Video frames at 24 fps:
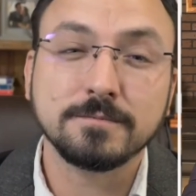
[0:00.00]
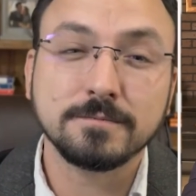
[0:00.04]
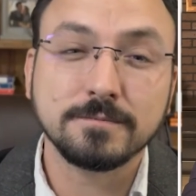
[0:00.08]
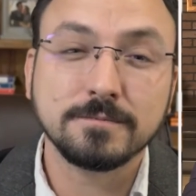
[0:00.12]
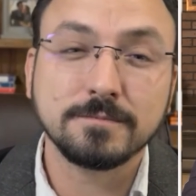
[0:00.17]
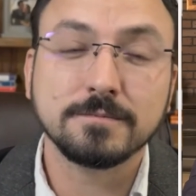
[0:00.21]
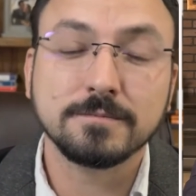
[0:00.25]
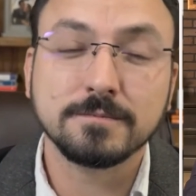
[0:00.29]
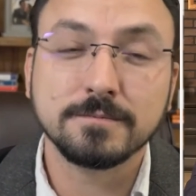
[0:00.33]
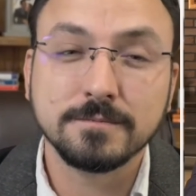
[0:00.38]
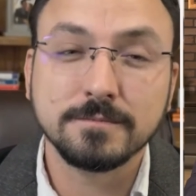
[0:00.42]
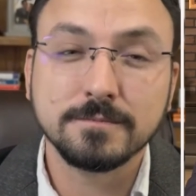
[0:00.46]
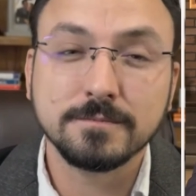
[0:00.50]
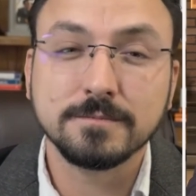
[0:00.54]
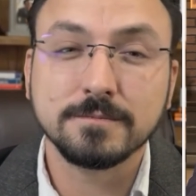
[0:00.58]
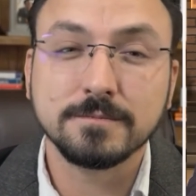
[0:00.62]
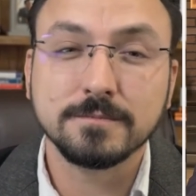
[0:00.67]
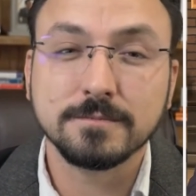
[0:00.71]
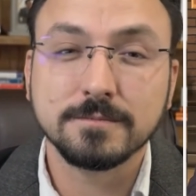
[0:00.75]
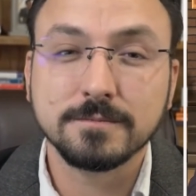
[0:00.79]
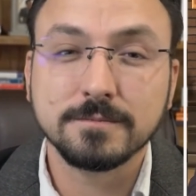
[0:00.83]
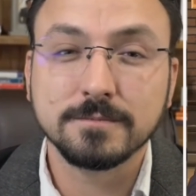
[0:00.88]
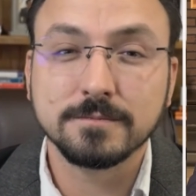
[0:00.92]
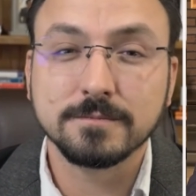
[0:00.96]

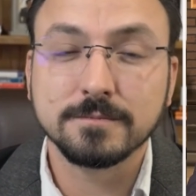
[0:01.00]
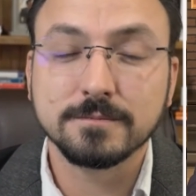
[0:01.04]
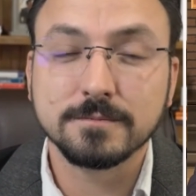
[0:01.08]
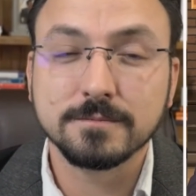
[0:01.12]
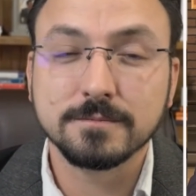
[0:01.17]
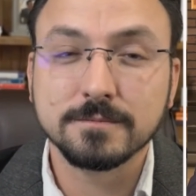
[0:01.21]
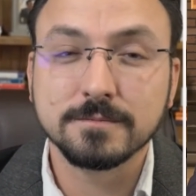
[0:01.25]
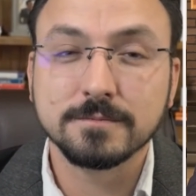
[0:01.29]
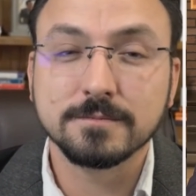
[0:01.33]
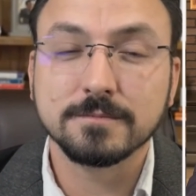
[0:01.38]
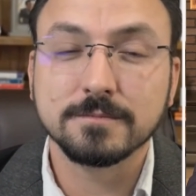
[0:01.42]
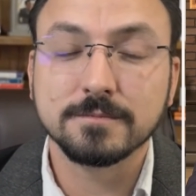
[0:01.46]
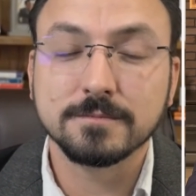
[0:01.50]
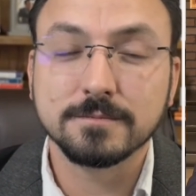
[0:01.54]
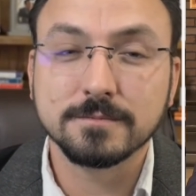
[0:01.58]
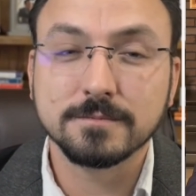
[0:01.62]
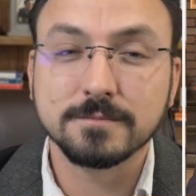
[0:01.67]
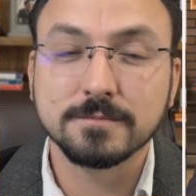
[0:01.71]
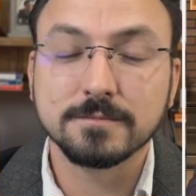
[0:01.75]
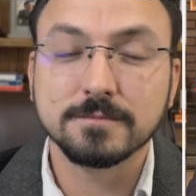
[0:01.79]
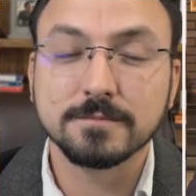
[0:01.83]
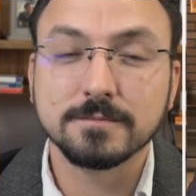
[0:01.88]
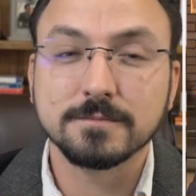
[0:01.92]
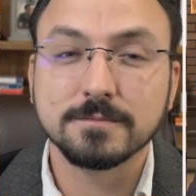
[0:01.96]

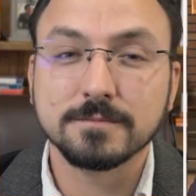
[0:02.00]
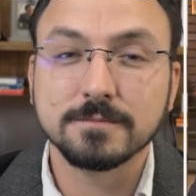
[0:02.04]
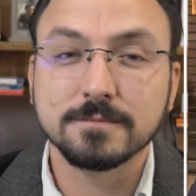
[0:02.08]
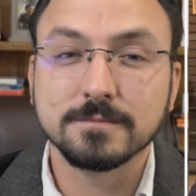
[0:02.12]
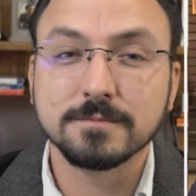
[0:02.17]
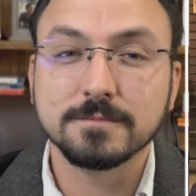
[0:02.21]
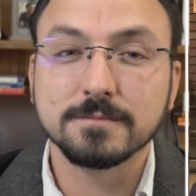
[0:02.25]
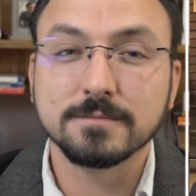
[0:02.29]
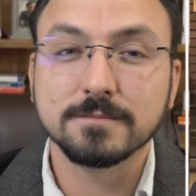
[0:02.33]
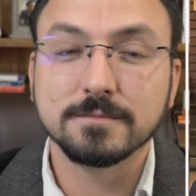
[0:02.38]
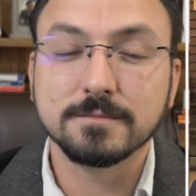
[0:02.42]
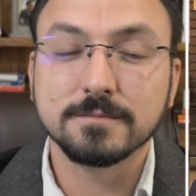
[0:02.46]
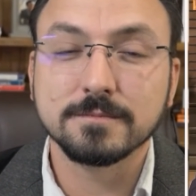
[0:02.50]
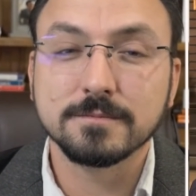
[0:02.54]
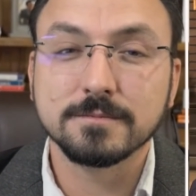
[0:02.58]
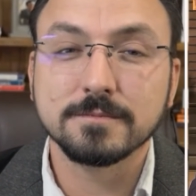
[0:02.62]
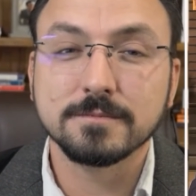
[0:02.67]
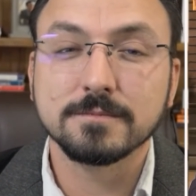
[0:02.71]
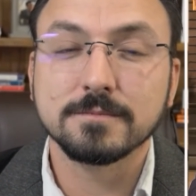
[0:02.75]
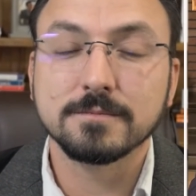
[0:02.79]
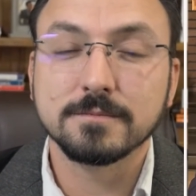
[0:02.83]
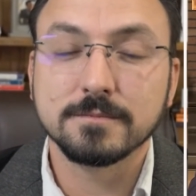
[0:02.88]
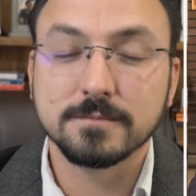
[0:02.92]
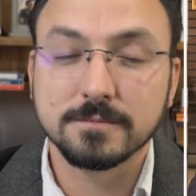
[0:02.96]

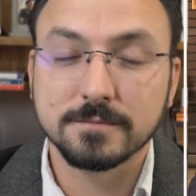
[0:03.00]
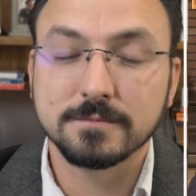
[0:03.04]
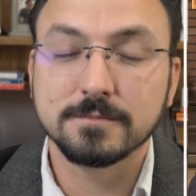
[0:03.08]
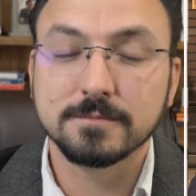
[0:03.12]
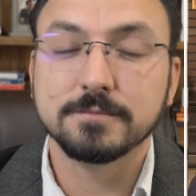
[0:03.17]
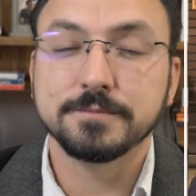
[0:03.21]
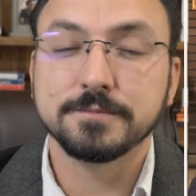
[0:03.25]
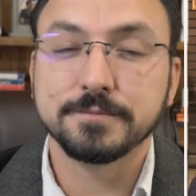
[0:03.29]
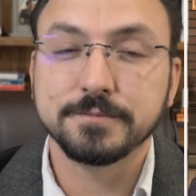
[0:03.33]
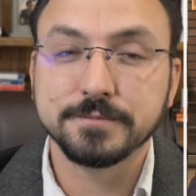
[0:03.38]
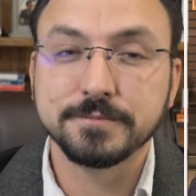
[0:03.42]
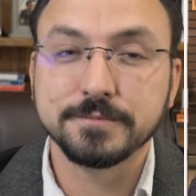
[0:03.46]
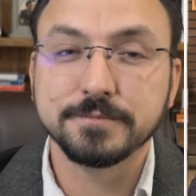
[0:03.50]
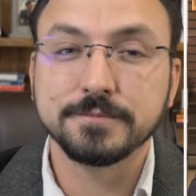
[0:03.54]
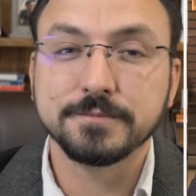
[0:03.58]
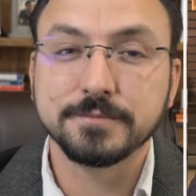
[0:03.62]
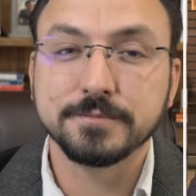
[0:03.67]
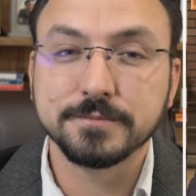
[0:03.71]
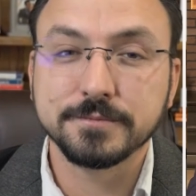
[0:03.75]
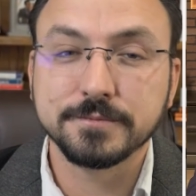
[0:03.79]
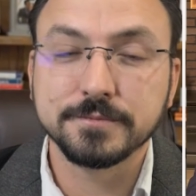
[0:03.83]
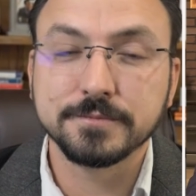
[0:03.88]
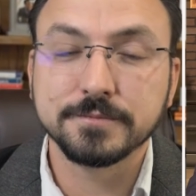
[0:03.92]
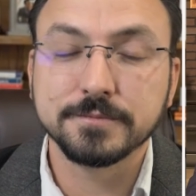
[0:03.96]

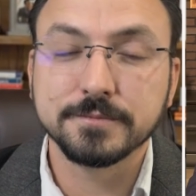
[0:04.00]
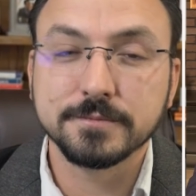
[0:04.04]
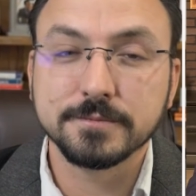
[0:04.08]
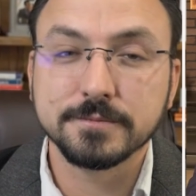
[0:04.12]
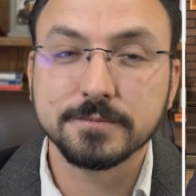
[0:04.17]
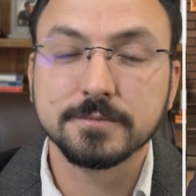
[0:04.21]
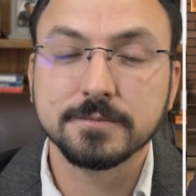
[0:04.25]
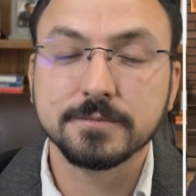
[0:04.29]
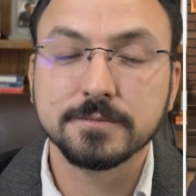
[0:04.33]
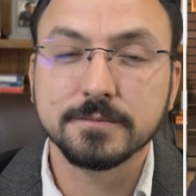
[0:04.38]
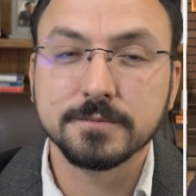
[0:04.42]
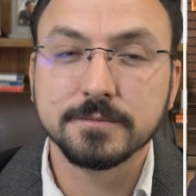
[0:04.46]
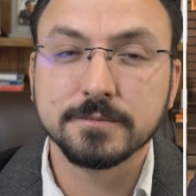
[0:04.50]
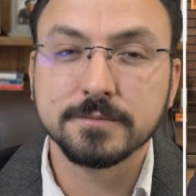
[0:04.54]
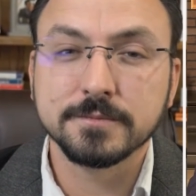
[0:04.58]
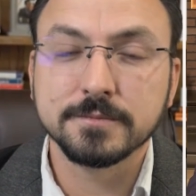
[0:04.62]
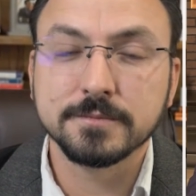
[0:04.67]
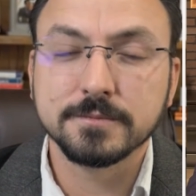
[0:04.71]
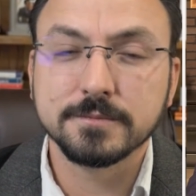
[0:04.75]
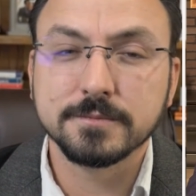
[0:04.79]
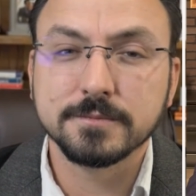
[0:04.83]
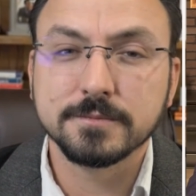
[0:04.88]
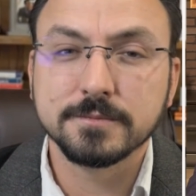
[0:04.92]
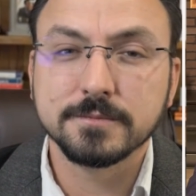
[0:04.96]

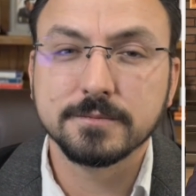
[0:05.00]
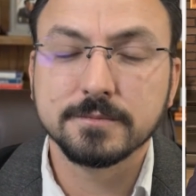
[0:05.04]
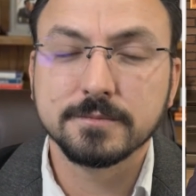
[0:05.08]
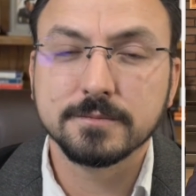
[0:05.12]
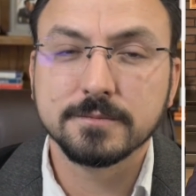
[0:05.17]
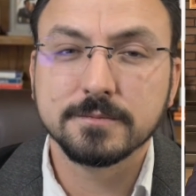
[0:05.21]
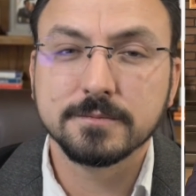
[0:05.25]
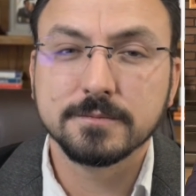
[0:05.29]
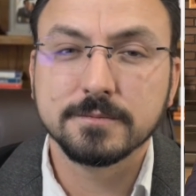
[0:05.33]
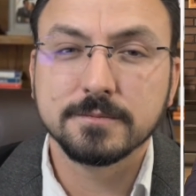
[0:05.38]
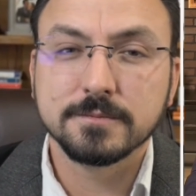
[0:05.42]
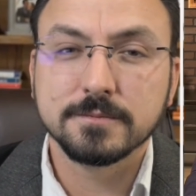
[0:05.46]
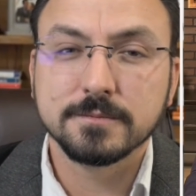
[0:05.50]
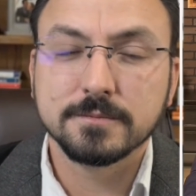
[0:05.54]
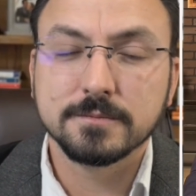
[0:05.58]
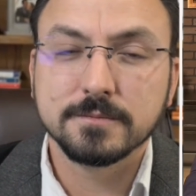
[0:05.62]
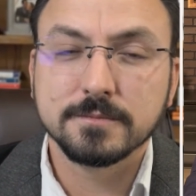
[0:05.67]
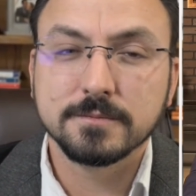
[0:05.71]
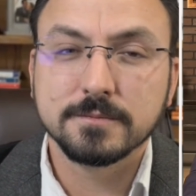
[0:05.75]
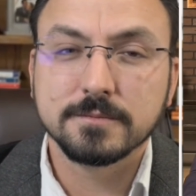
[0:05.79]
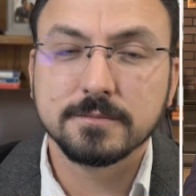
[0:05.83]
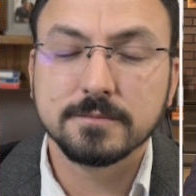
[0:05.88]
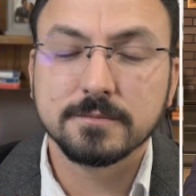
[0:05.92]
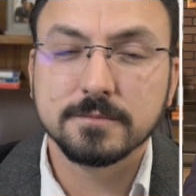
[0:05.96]

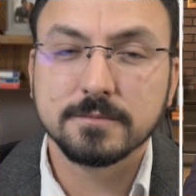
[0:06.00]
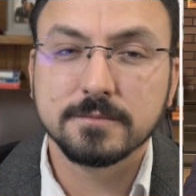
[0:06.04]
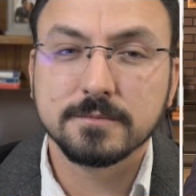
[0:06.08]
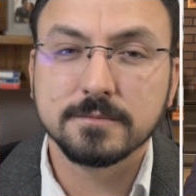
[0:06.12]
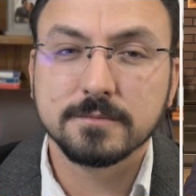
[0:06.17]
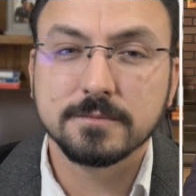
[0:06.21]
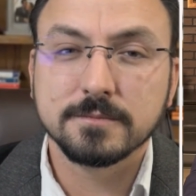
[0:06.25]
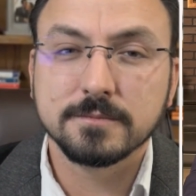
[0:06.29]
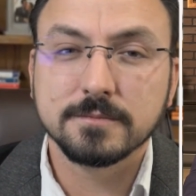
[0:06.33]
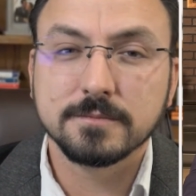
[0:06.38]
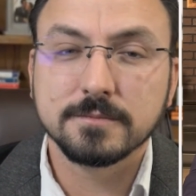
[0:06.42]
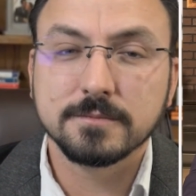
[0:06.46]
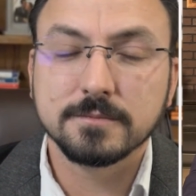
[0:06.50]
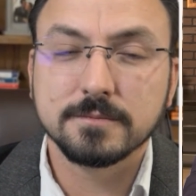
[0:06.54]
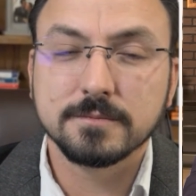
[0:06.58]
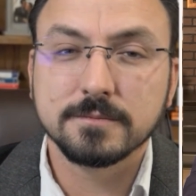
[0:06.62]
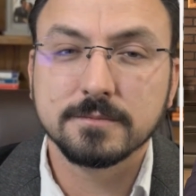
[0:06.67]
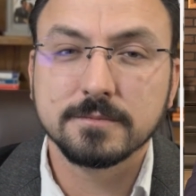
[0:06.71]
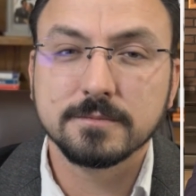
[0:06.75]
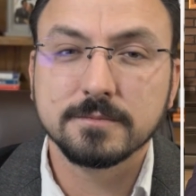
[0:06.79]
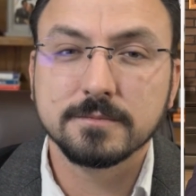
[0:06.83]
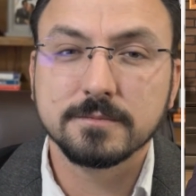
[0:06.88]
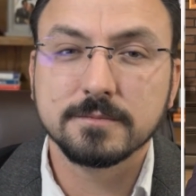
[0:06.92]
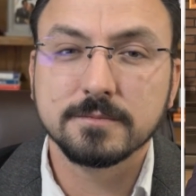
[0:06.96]

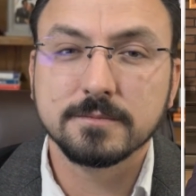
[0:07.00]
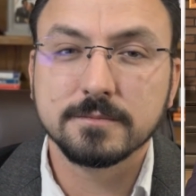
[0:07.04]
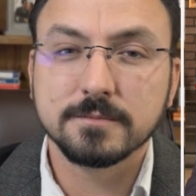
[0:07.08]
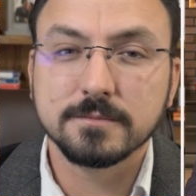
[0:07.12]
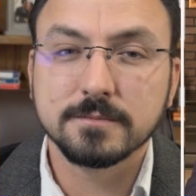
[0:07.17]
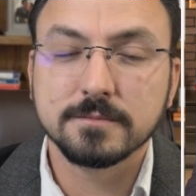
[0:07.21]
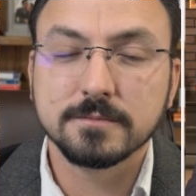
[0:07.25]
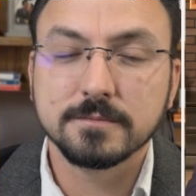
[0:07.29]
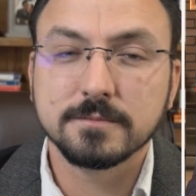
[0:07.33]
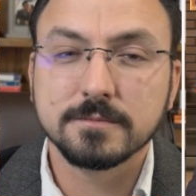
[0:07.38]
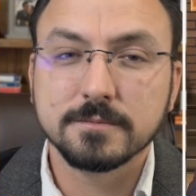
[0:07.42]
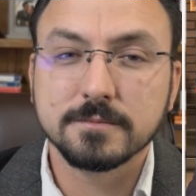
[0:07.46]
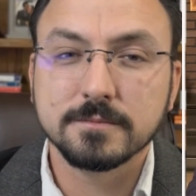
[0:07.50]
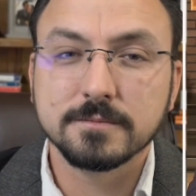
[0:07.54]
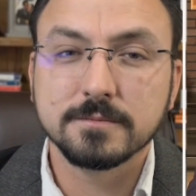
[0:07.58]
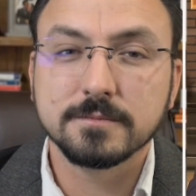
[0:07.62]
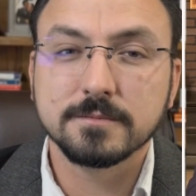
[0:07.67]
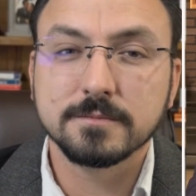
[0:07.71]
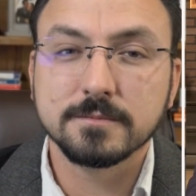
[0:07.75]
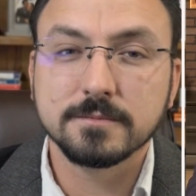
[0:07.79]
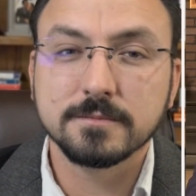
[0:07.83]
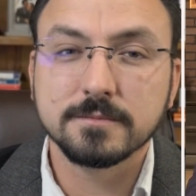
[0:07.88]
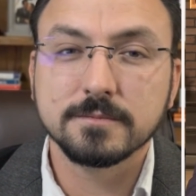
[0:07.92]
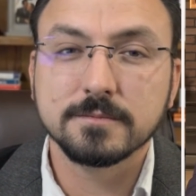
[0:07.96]
This person isn't speaking.